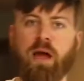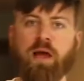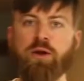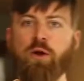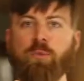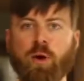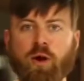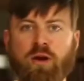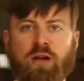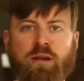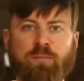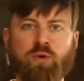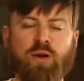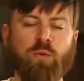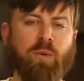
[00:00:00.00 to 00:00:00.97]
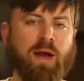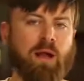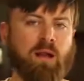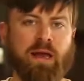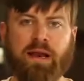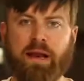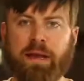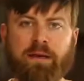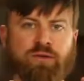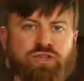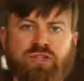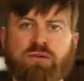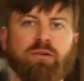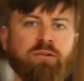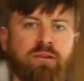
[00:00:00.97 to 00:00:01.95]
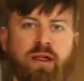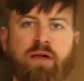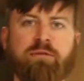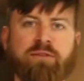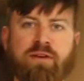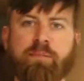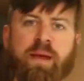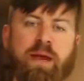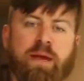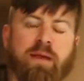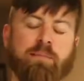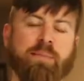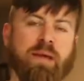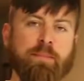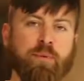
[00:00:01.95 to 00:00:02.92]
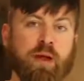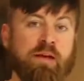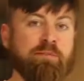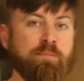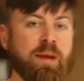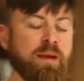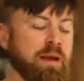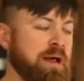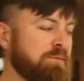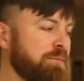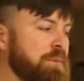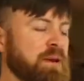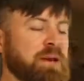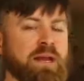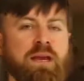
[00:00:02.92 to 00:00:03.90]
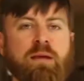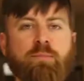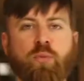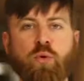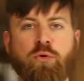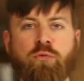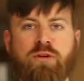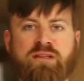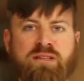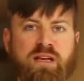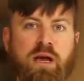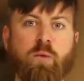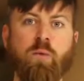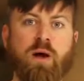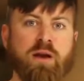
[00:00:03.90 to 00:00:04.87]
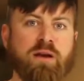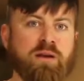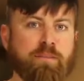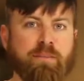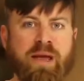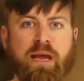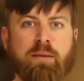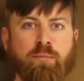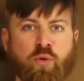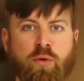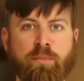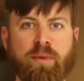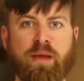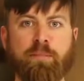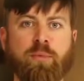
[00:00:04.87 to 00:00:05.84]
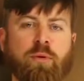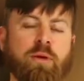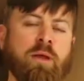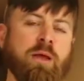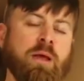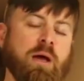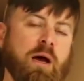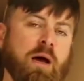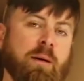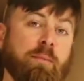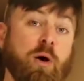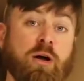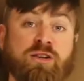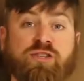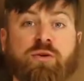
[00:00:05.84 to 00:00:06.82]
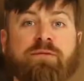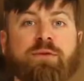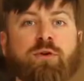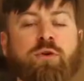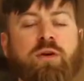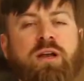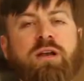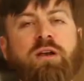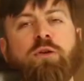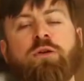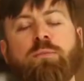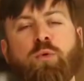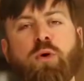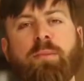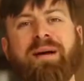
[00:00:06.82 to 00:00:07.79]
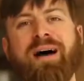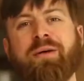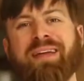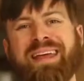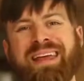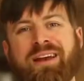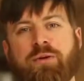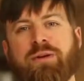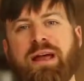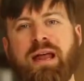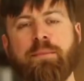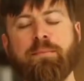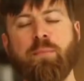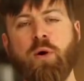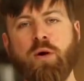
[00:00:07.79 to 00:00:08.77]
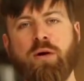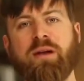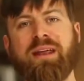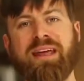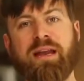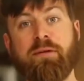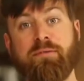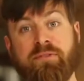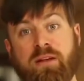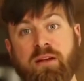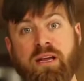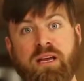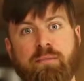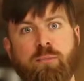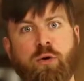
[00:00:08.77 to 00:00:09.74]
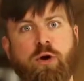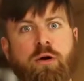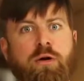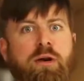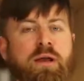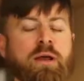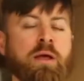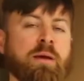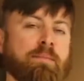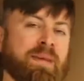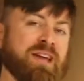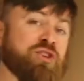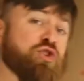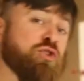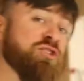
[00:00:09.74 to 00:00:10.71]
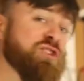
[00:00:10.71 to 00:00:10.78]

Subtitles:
know marketing pretty well, and I just love debating people. I've been getting bored recently. I want to debate more people. Also, if you're looking to learn more about internet marketing and affiliate marketing, make sure to